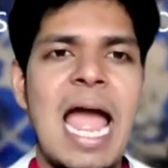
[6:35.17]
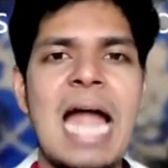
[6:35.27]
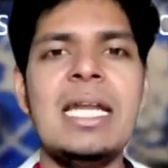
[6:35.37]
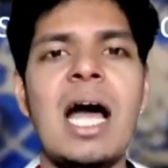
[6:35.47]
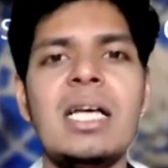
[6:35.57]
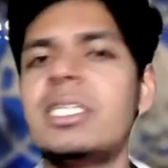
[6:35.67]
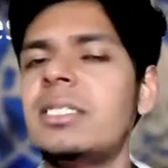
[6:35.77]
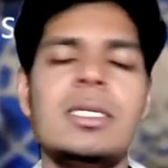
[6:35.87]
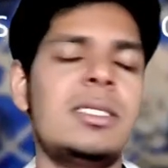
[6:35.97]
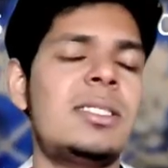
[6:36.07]
And last
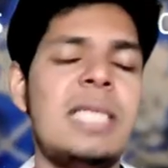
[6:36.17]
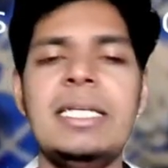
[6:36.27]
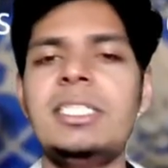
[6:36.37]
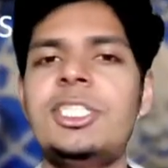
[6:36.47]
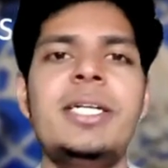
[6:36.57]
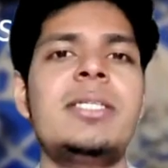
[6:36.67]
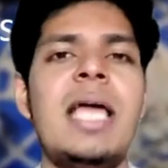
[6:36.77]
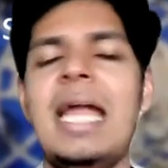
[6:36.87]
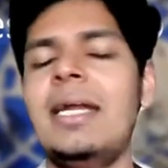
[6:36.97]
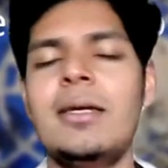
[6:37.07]
is send chits
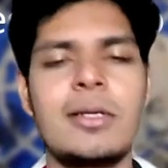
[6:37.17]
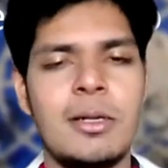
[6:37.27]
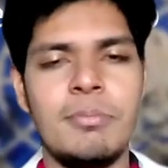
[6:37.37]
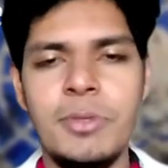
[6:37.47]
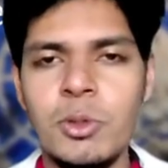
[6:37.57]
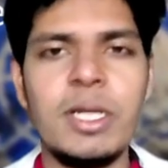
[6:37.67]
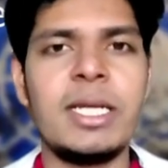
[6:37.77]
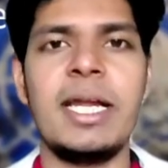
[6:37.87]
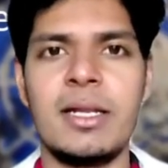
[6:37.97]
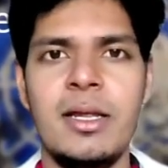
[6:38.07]
and
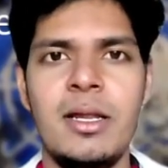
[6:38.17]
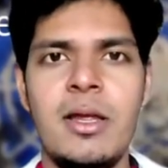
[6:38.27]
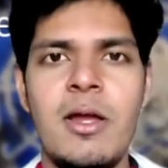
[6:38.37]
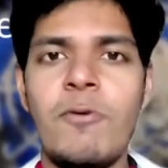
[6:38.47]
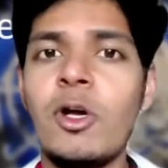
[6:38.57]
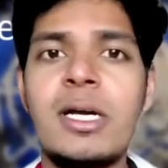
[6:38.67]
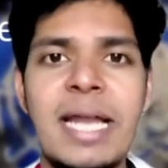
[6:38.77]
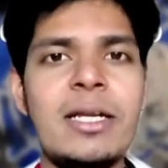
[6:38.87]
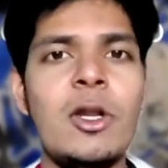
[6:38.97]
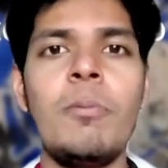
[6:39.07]
communicate. For
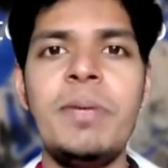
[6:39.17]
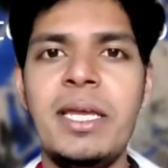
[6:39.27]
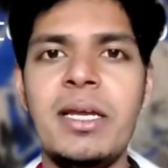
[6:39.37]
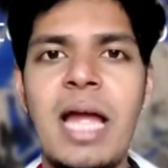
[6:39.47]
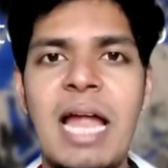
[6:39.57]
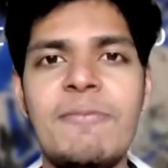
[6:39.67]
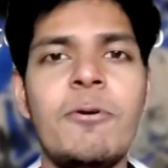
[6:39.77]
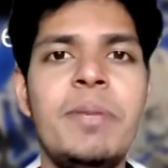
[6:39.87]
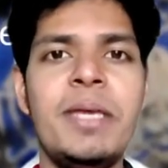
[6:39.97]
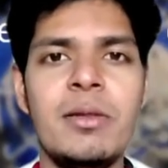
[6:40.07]
great lobbying and for
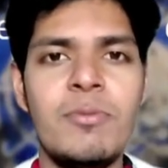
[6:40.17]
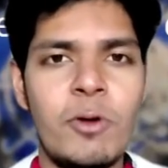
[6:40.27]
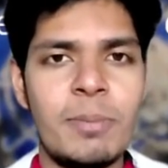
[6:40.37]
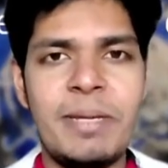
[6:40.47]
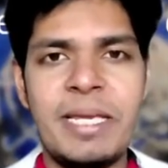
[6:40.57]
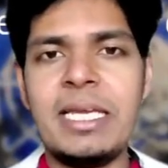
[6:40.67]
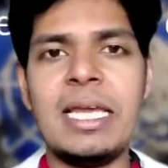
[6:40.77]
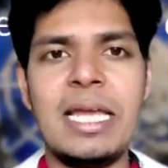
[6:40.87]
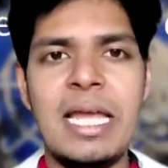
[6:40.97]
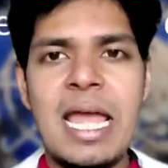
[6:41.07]

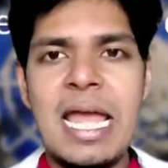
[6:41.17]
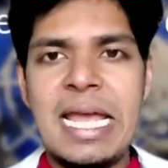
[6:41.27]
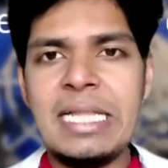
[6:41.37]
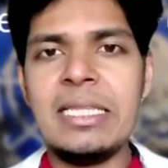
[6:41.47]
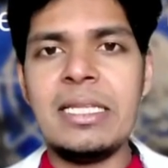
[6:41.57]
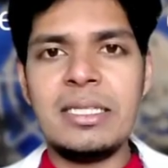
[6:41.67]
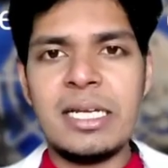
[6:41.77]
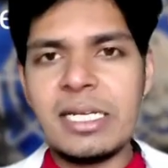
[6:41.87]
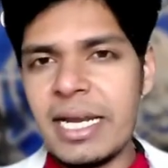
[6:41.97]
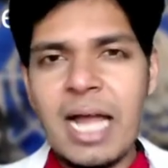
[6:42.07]
being in
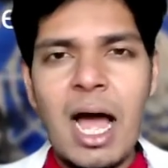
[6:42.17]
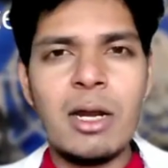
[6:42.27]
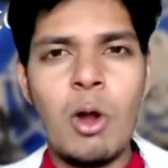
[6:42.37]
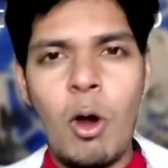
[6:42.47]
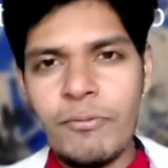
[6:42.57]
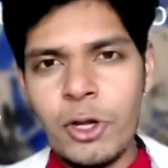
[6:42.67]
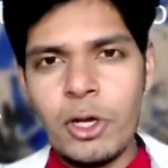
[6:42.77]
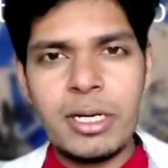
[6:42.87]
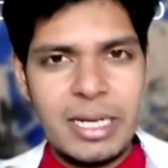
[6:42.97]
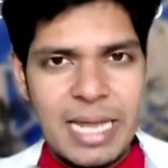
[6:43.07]
the radar of
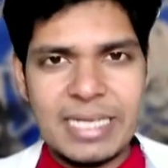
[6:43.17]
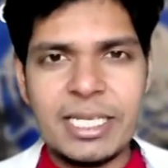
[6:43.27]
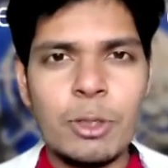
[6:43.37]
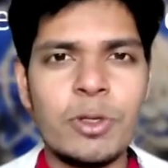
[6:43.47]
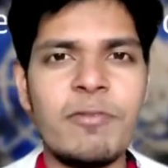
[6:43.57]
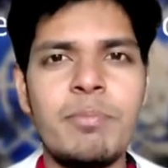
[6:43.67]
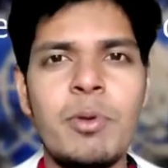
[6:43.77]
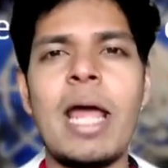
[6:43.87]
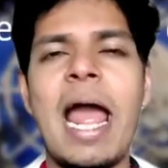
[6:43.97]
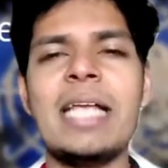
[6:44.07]
your executive
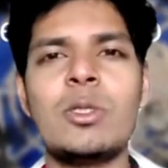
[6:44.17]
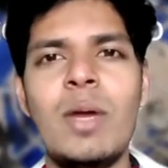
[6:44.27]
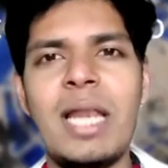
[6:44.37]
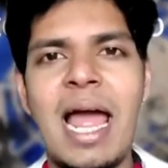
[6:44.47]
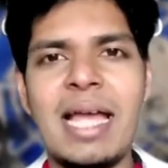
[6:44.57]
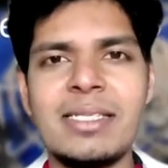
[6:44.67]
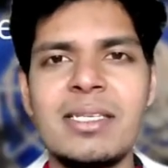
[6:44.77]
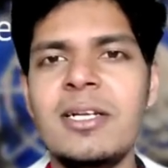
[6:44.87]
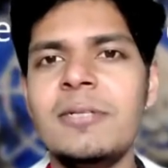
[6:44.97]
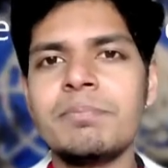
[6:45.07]
board as well
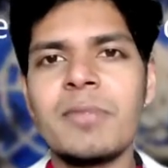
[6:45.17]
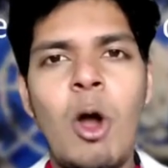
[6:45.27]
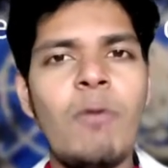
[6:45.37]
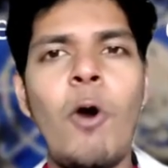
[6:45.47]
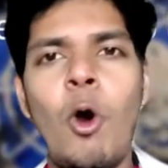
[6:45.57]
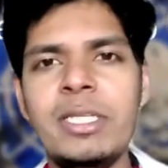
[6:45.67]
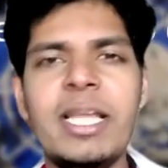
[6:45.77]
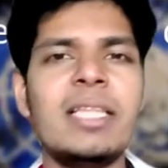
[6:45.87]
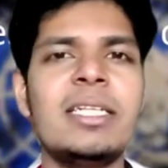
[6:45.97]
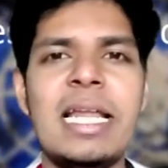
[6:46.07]
as of all
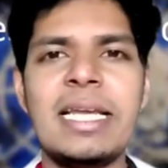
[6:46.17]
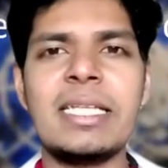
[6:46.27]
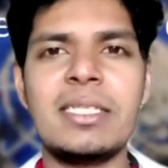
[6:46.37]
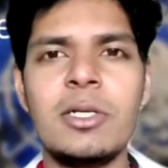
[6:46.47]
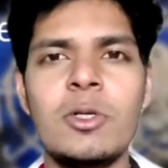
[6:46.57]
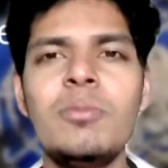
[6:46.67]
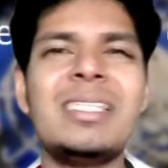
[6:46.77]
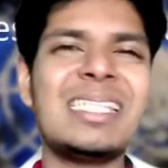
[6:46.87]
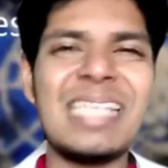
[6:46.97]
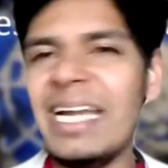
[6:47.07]
the other delegates in the room,
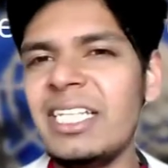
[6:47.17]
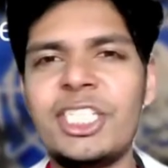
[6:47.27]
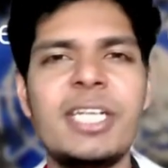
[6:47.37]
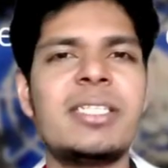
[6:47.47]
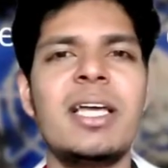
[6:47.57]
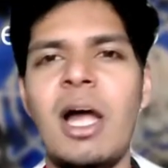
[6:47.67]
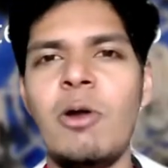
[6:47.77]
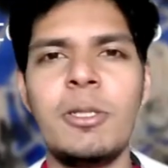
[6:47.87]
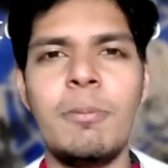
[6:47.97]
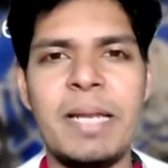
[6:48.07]
send chits
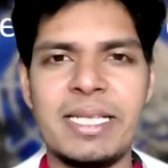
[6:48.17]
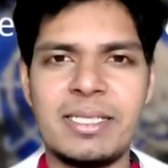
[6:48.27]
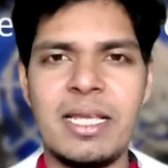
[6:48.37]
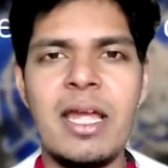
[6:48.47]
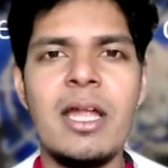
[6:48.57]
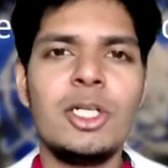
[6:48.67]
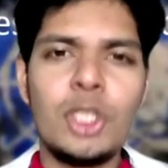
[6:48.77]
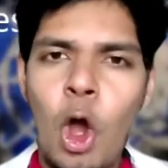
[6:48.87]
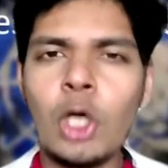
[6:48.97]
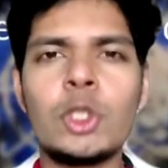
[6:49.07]
around the place.
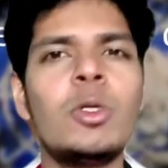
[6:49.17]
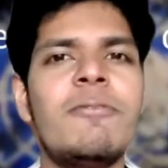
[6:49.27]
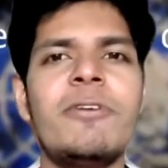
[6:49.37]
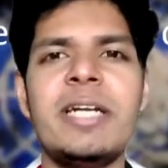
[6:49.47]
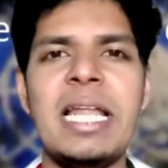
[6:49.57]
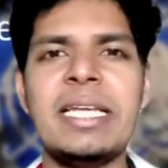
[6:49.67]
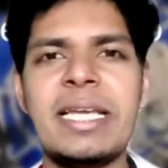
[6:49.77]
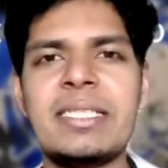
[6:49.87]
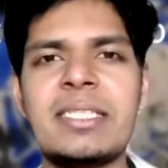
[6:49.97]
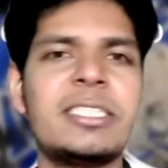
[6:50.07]
Talk to different
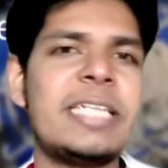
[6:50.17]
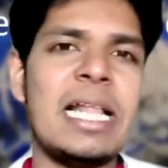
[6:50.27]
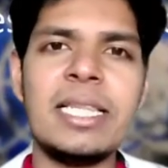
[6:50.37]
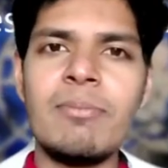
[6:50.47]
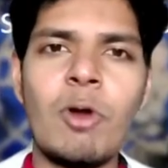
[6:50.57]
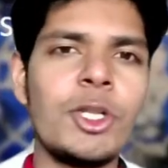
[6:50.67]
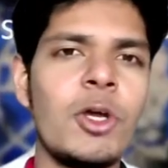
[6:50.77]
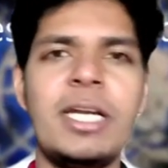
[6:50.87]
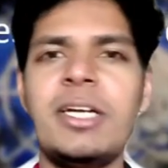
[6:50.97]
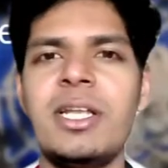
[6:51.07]
delegates. Tell them what
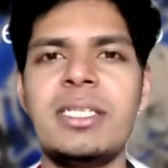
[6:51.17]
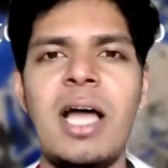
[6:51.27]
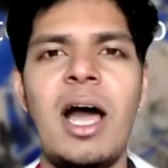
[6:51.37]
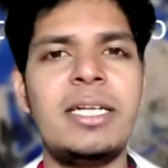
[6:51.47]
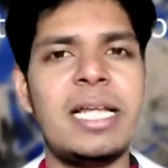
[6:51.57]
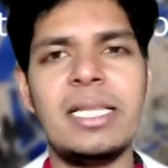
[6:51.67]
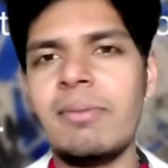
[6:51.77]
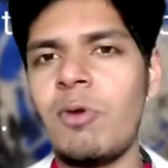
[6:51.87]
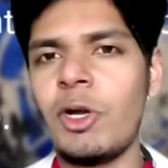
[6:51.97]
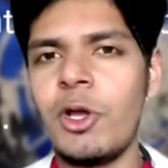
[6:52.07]
your interests are. Tell
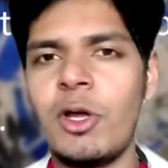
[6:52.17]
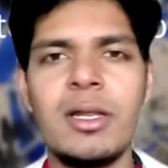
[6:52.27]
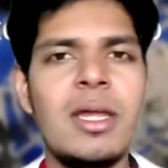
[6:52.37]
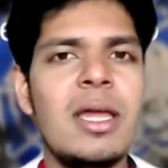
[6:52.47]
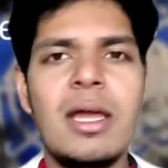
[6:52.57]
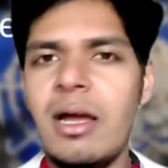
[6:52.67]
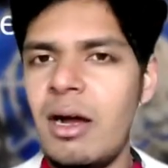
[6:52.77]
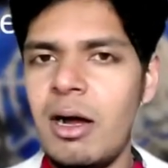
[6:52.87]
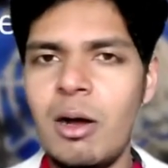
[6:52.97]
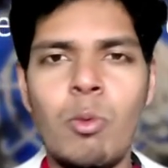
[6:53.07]
them what do
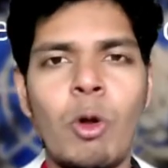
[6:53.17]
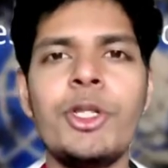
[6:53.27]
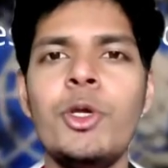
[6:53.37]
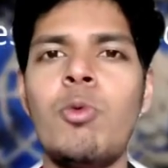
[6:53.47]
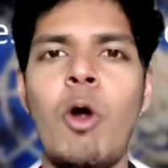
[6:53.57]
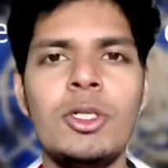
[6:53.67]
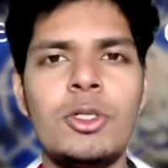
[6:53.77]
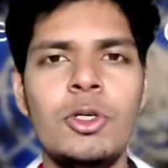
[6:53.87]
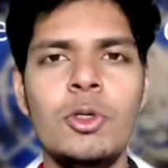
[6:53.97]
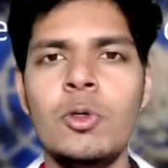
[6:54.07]
you want
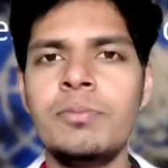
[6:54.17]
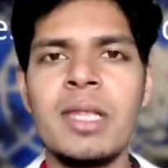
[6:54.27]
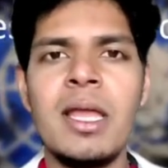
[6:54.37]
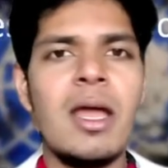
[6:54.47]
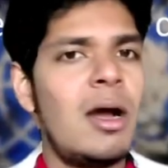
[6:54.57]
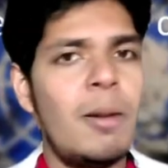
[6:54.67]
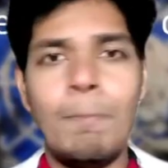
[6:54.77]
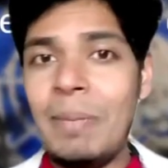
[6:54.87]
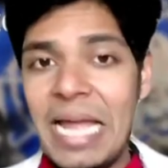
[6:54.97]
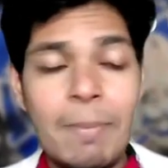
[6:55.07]
to do.
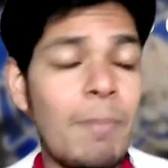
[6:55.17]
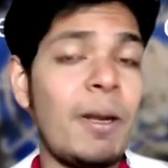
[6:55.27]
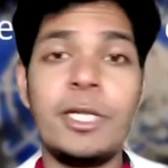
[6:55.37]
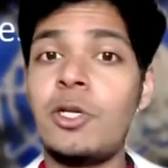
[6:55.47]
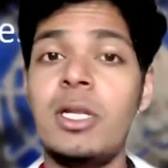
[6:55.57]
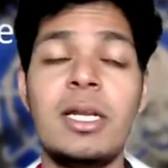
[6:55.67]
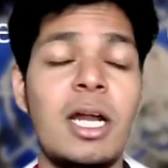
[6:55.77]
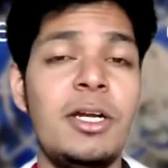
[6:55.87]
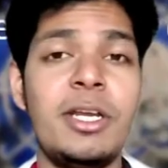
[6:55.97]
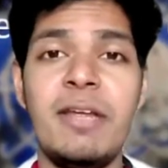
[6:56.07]
Blame a particular
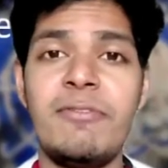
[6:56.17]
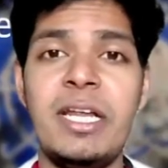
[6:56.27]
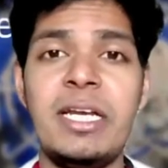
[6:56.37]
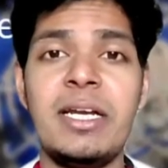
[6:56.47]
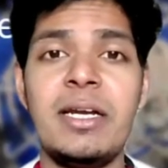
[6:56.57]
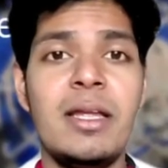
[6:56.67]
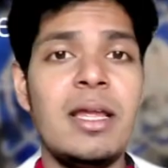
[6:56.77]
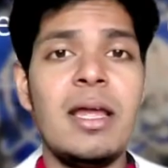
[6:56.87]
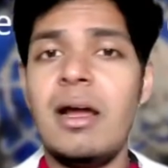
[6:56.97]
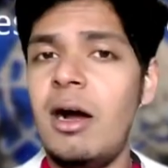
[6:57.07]
country if needed.
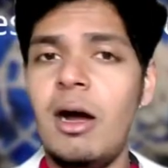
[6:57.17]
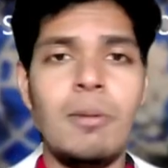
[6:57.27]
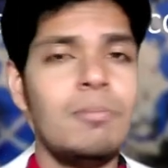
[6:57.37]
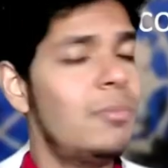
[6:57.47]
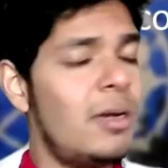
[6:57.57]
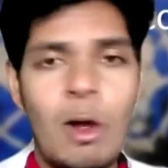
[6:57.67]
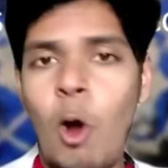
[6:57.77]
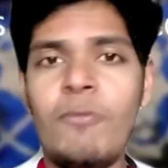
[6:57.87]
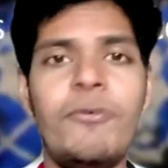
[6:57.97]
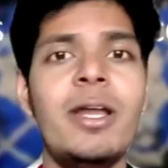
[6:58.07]

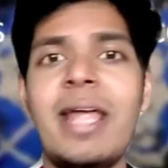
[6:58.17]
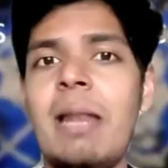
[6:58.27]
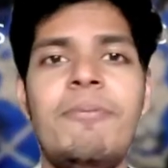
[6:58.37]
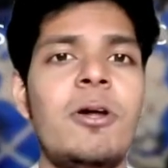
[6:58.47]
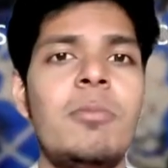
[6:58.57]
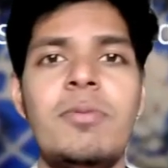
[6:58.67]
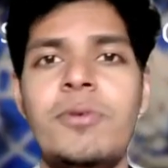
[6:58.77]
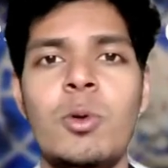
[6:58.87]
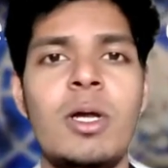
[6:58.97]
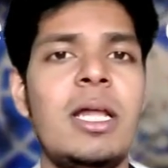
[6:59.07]
Offer help from
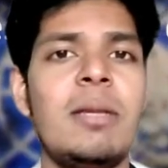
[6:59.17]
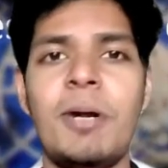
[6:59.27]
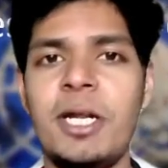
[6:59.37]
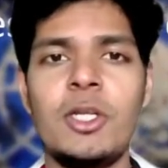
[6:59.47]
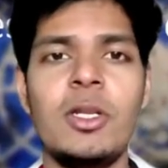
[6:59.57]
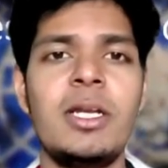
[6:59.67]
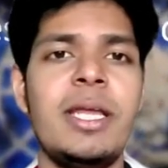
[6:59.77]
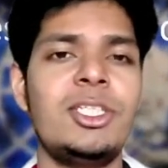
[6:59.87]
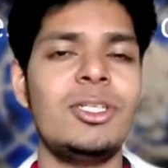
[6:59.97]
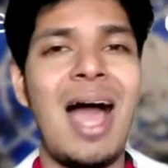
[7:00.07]
to a particular
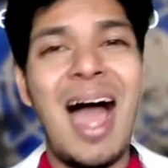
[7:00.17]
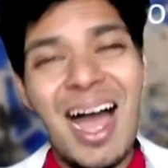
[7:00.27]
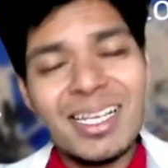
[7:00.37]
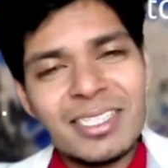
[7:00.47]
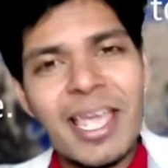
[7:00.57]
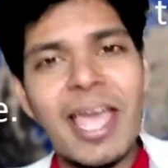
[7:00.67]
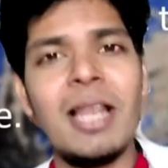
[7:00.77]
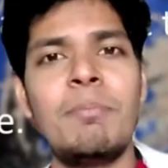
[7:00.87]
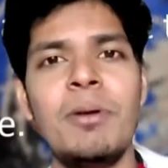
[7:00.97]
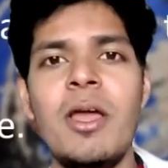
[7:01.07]
nation. Ask
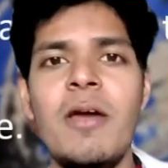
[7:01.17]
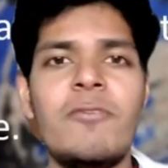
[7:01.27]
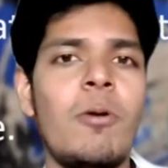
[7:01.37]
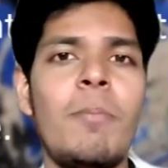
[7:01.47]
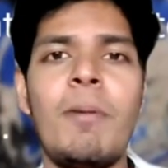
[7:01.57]
help from a